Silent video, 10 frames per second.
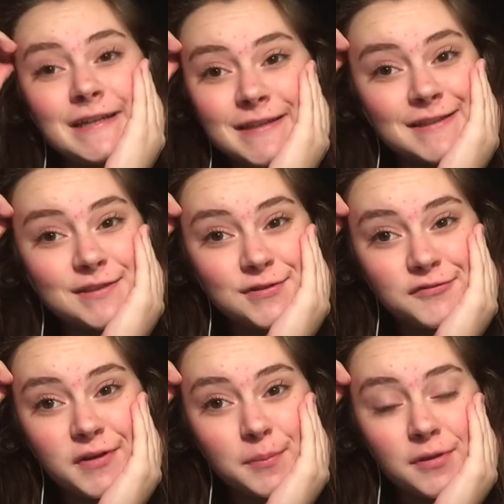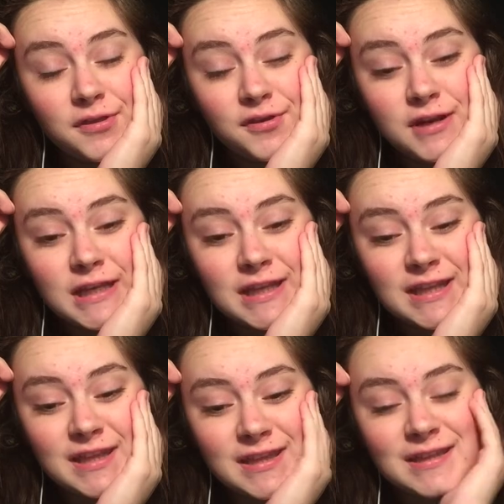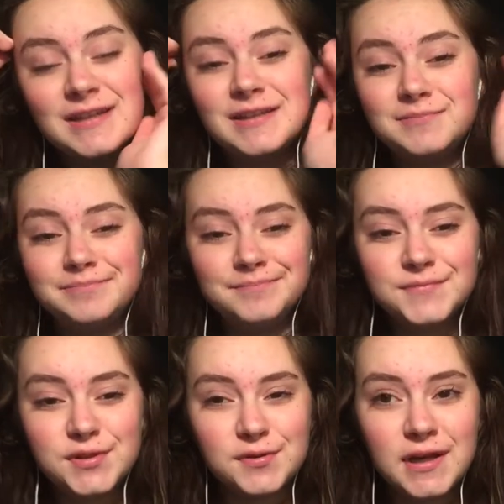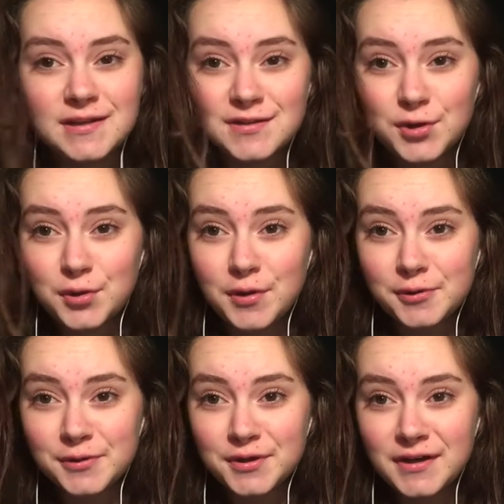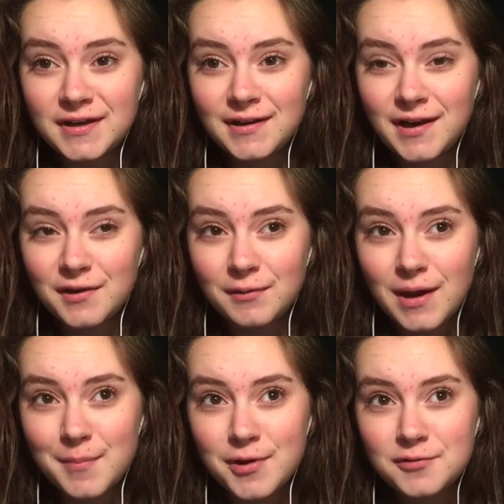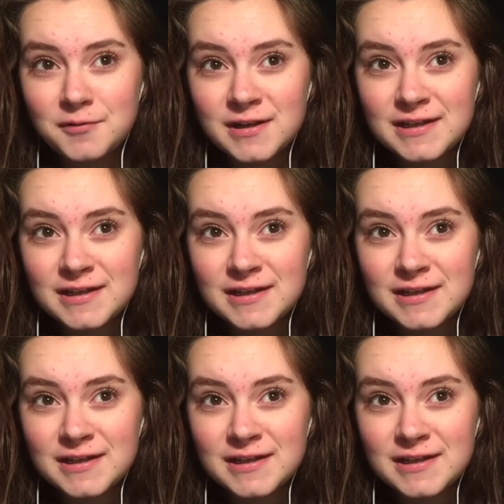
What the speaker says: Today is November 30th. 2 days ago I won NaNoWriMo.